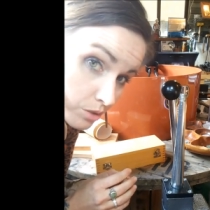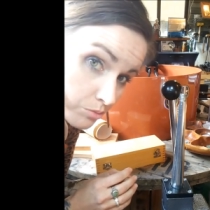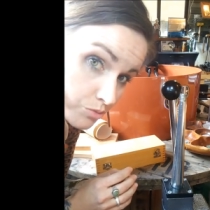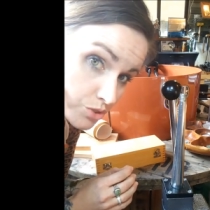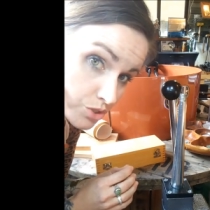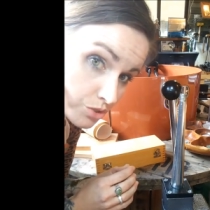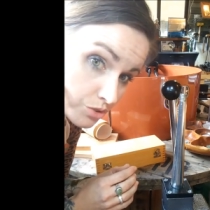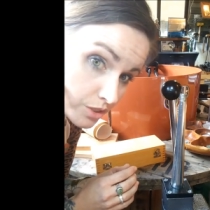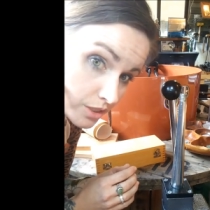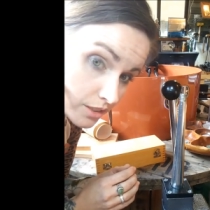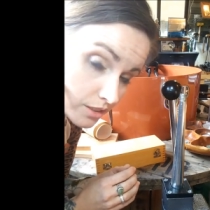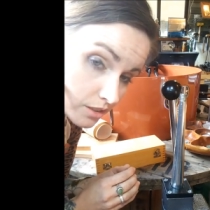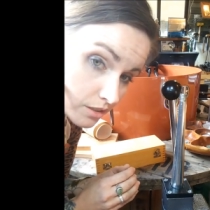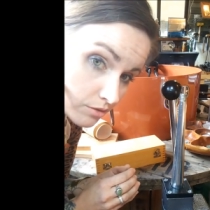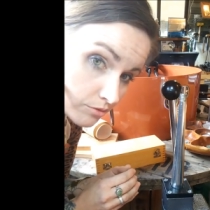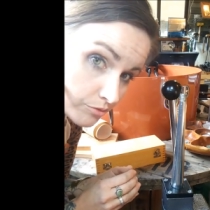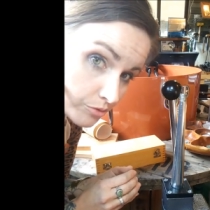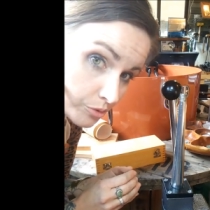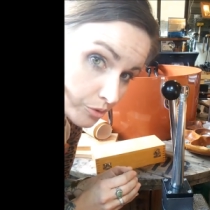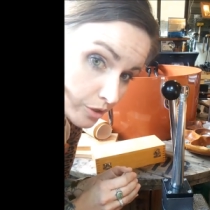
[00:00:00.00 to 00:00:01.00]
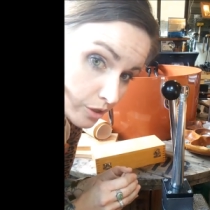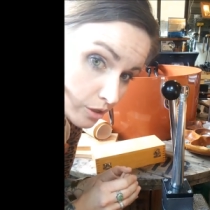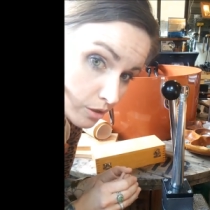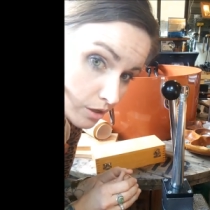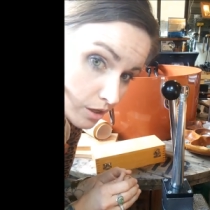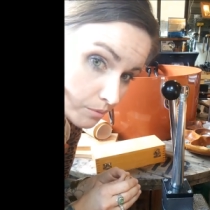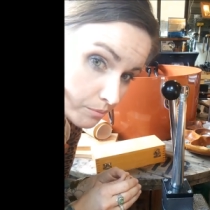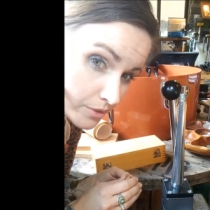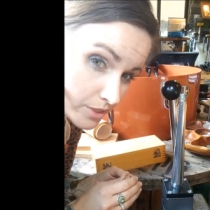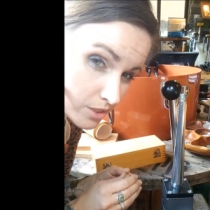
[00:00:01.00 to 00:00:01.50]
I'm shooting for
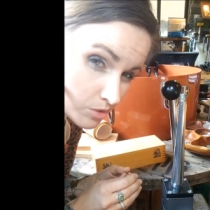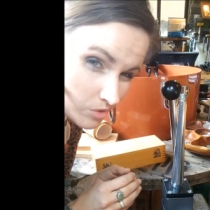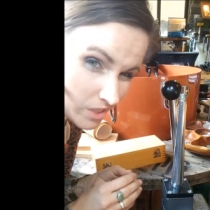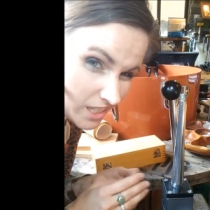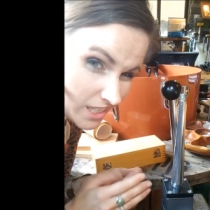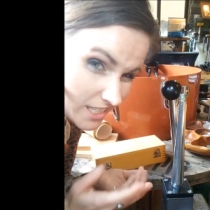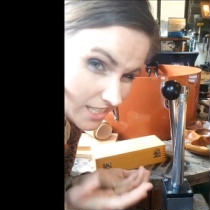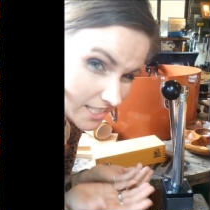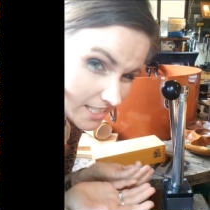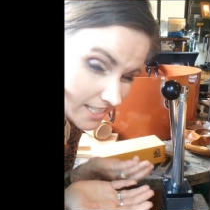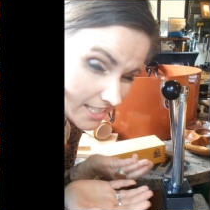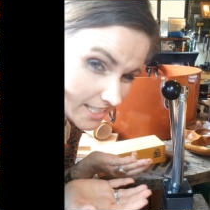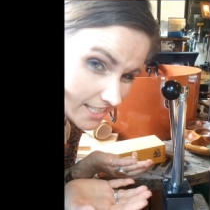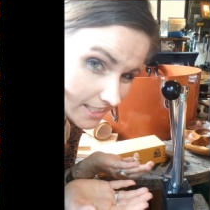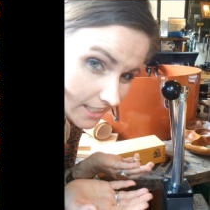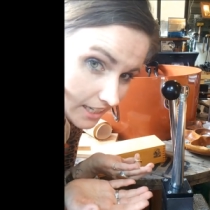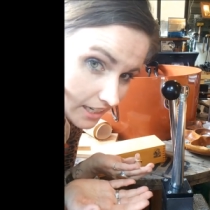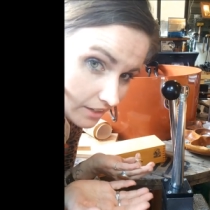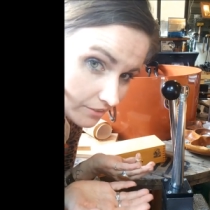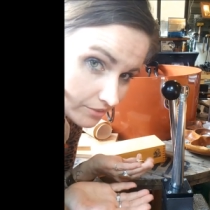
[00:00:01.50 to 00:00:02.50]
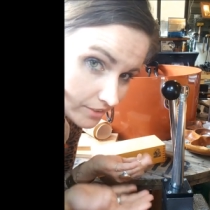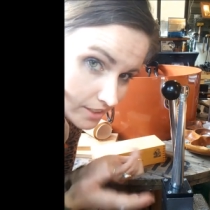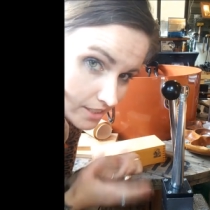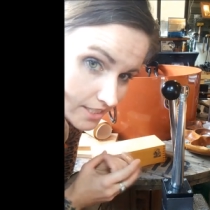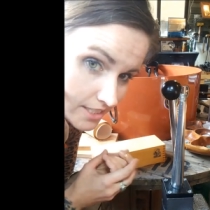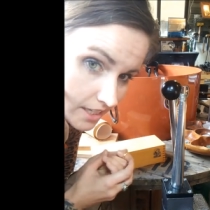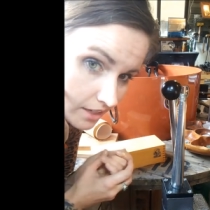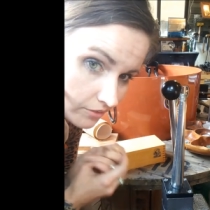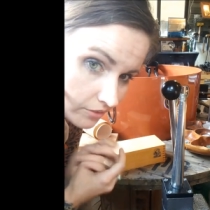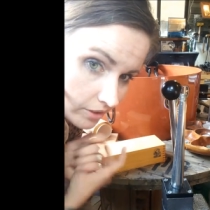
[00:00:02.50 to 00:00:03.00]
a, between a six and a half and a
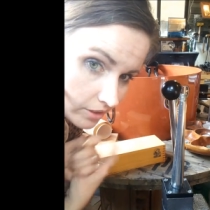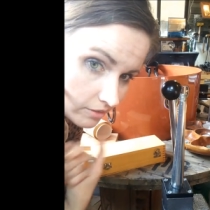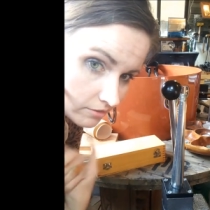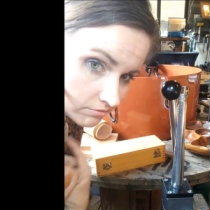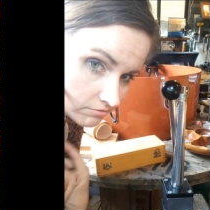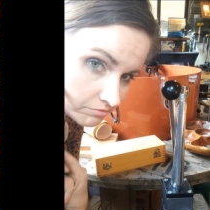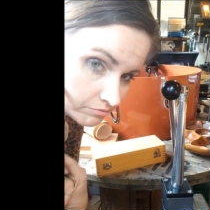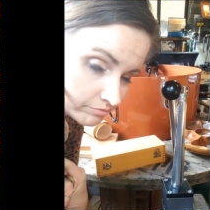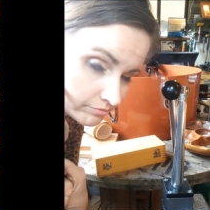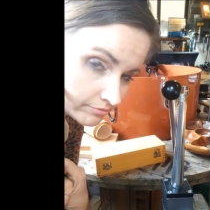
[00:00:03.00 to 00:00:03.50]
seven.